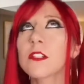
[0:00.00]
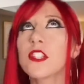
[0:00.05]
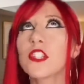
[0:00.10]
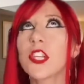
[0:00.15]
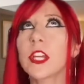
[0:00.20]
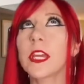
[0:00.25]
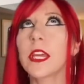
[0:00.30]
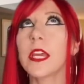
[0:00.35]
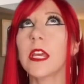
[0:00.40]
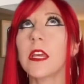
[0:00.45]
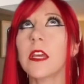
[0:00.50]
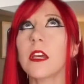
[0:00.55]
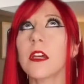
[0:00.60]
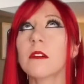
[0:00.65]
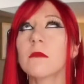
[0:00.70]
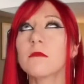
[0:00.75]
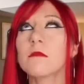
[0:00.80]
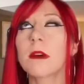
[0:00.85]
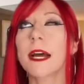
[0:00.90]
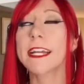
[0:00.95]

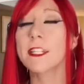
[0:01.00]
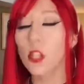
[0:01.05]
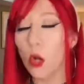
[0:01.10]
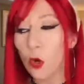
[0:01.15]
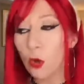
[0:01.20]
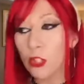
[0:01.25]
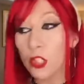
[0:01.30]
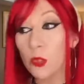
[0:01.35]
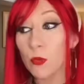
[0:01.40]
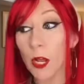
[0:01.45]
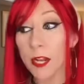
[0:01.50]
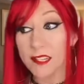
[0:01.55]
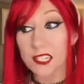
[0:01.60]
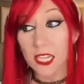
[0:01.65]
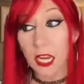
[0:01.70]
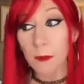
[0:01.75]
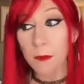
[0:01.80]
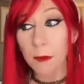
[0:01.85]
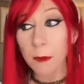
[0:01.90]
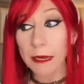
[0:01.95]
Gee, I told you not to
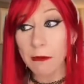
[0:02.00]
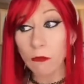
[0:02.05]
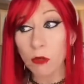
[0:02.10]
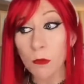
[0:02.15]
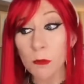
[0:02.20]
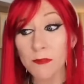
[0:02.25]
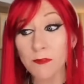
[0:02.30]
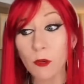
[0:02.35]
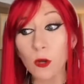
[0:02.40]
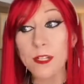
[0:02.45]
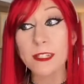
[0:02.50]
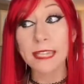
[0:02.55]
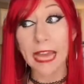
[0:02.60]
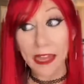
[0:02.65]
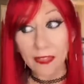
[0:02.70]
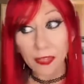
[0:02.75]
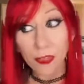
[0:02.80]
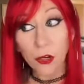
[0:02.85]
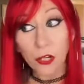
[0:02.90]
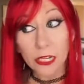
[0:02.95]
come to my room before
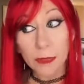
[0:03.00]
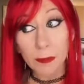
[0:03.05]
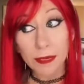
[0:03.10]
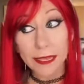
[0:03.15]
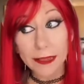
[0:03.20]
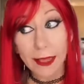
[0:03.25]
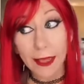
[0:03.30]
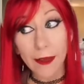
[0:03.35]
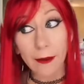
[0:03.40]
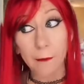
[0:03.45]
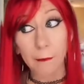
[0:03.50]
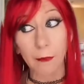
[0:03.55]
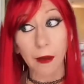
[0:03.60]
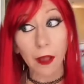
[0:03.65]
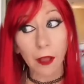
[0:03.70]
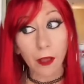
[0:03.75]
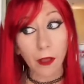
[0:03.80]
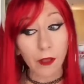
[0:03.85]
10.30 p.m.